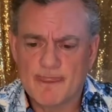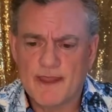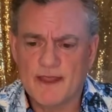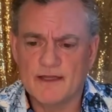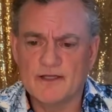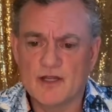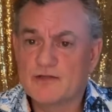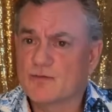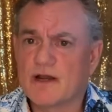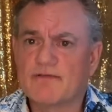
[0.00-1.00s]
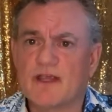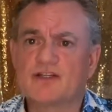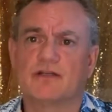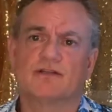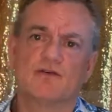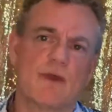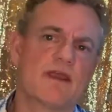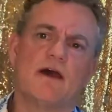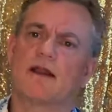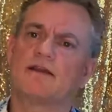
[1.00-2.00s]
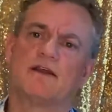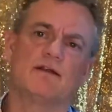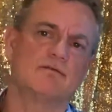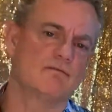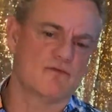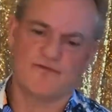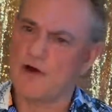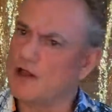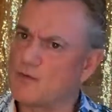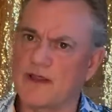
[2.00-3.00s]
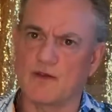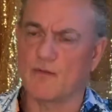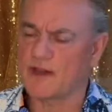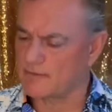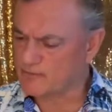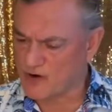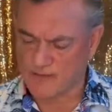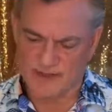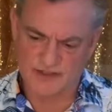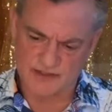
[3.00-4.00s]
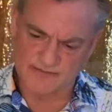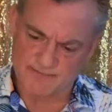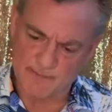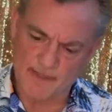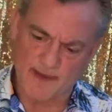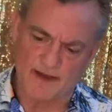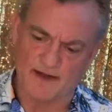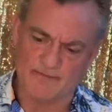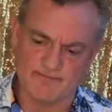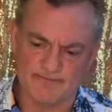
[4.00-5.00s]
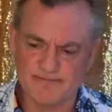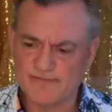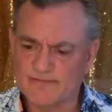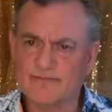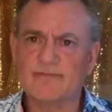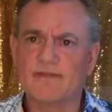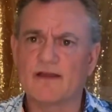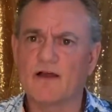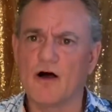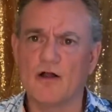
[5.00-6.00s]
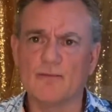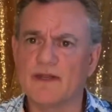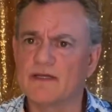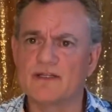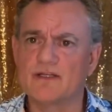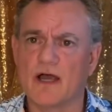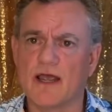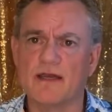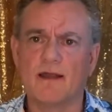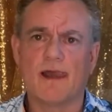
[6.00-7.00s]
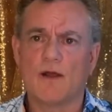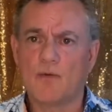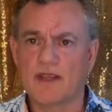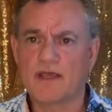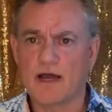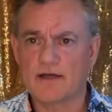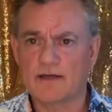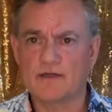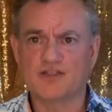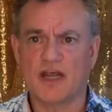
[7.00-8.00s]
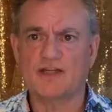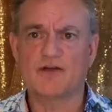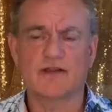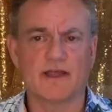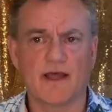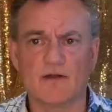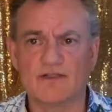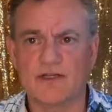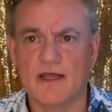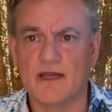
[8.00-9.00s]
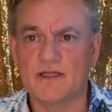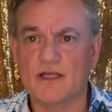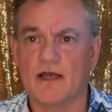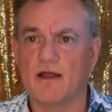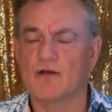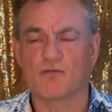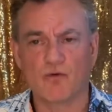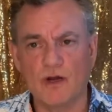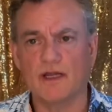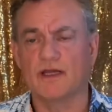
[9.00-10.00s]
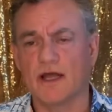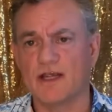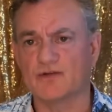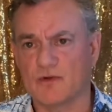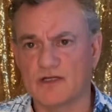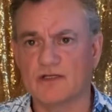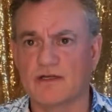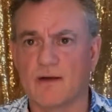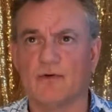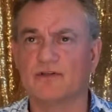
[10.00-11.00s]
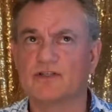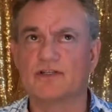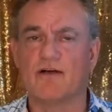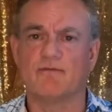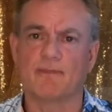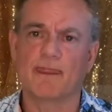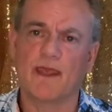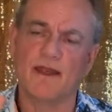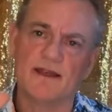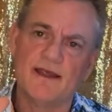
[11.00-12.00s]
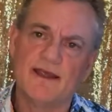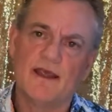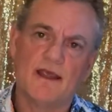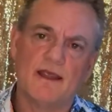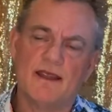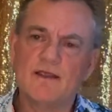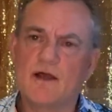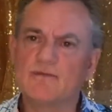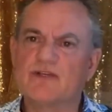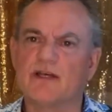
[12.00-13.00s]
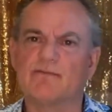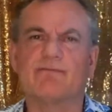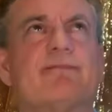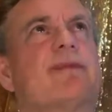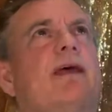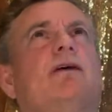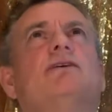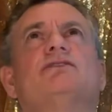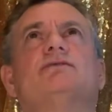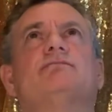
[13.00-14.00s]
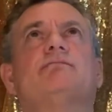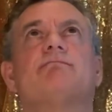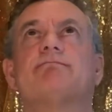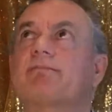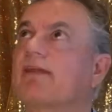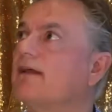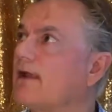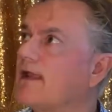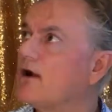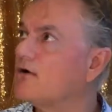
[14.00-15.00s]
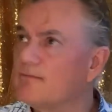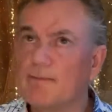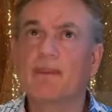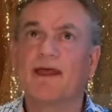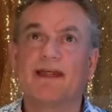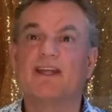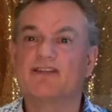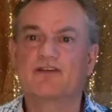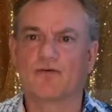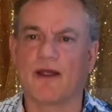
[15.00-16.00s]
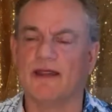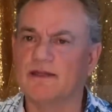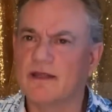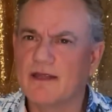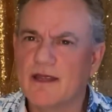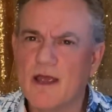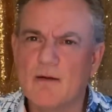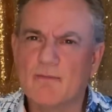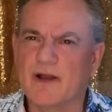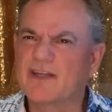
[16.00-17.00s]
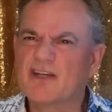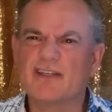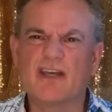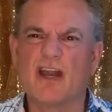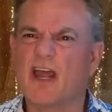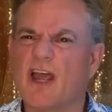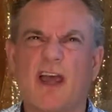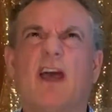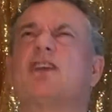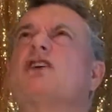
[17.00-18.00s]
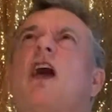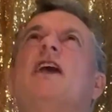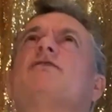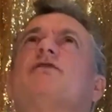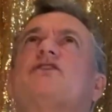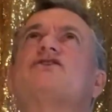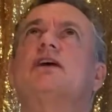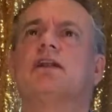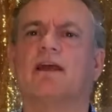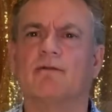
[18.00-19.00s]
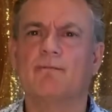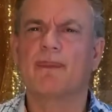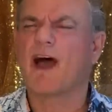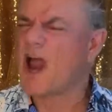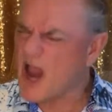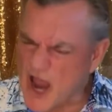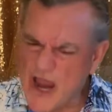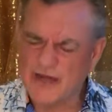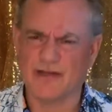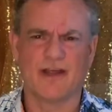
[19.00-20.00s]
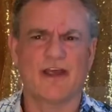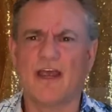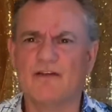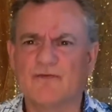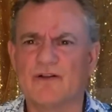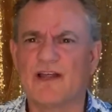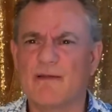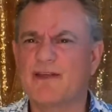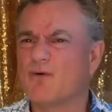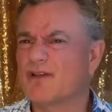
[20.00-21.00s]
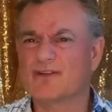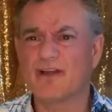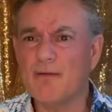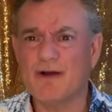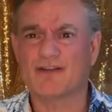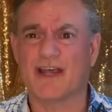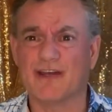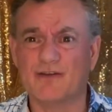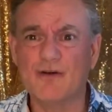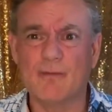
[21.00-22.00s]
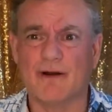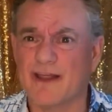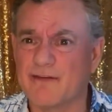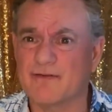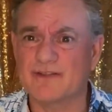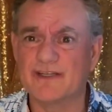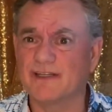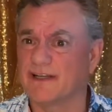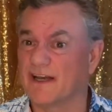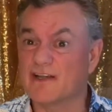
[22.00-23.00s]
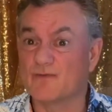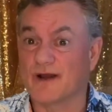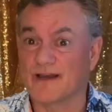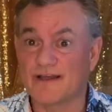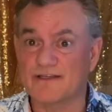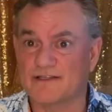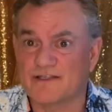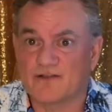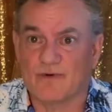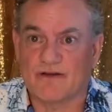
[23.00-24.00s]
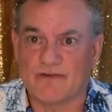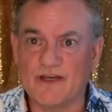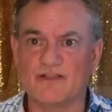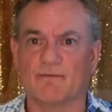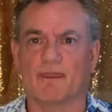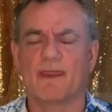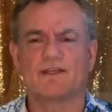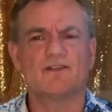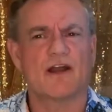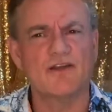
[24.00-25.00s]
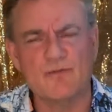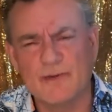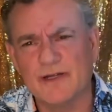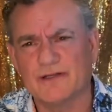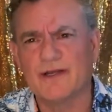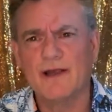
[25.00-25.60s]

and it's renovation. So we gutted it. Following it, we got permits, um, all being designed. We gutted it, changed all the layouts, and it's a really nice Russian couple. Just love them. And he comes in and he goes, you know, this is great, but it's an 8 foot ceiling. I hate 8 foot. I say, well, there's not much I can do about an 8 foot ceiling. It is what it is. This is renovation. It's not a new build.